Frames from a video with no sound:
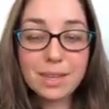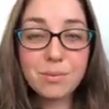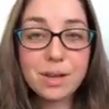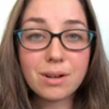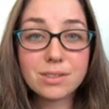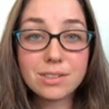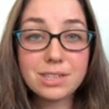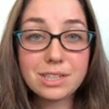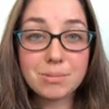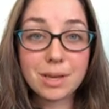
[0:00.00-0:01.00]
We also
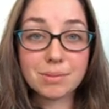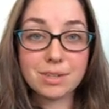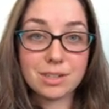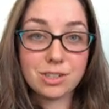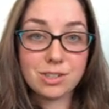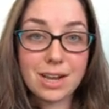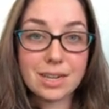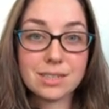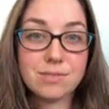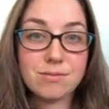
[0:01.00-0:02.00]
need to be able to
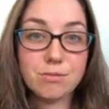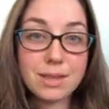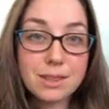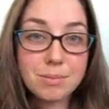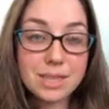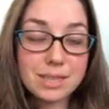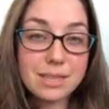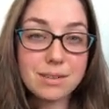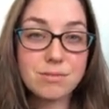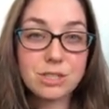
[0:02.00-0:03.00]
contract
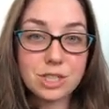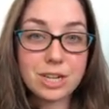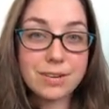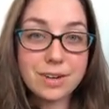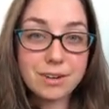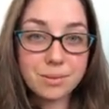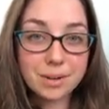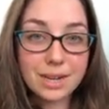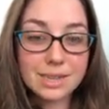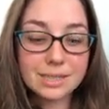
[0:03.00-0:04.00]
rhythmically to generate an
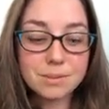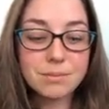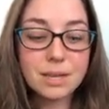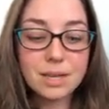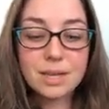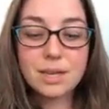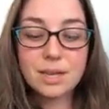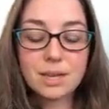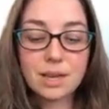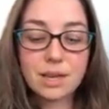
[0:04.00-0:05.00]
orgasm
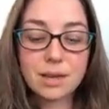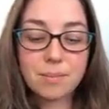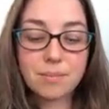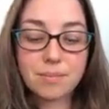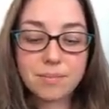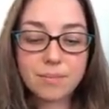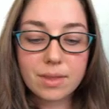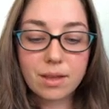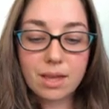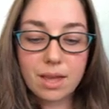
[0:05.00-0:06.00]
and
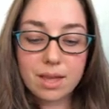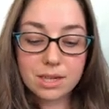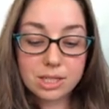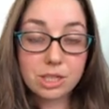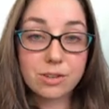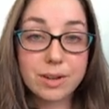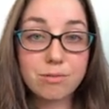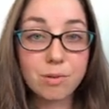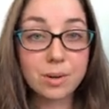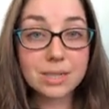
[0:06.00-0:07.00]
to generate
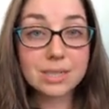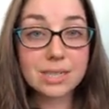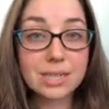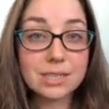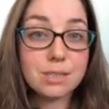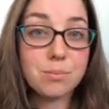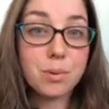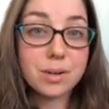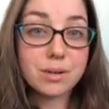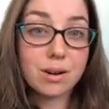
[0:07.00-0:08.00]
force and
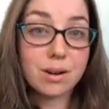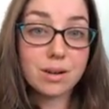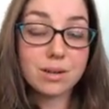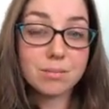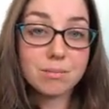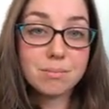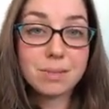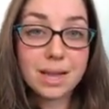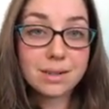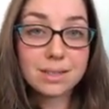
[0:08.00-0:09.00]
support our
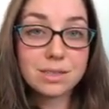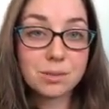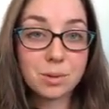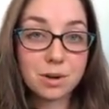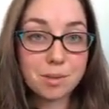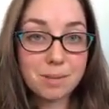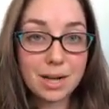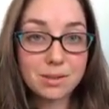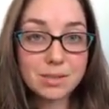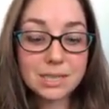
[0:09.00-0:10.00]
bladder and support our
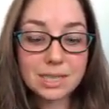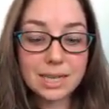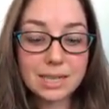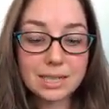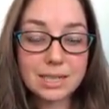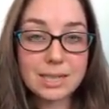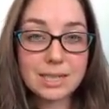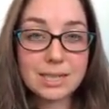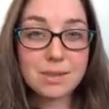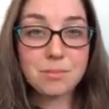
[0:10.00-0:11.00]
bowels. And
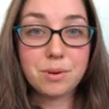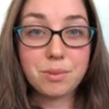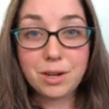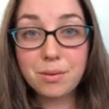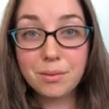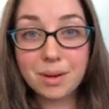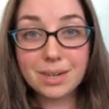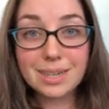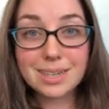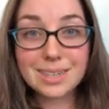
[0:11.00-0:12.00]
when we don't want
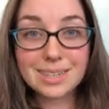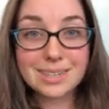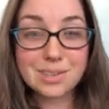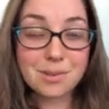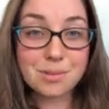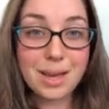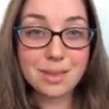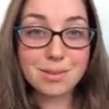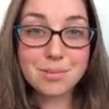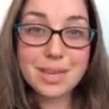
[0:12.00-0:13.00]
to go to the
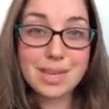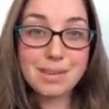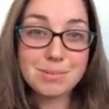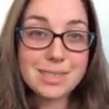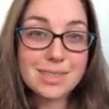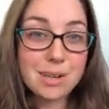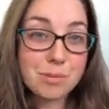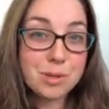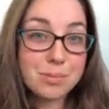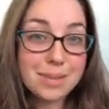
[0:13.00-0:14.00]
bathroom, it keeps our
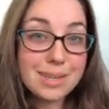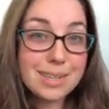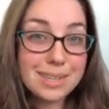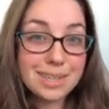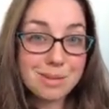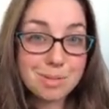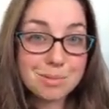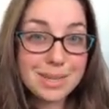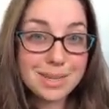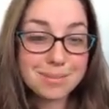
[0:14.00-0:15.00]
poop in and it keeps our
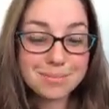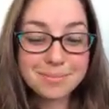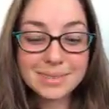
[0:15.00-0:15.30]
pee in.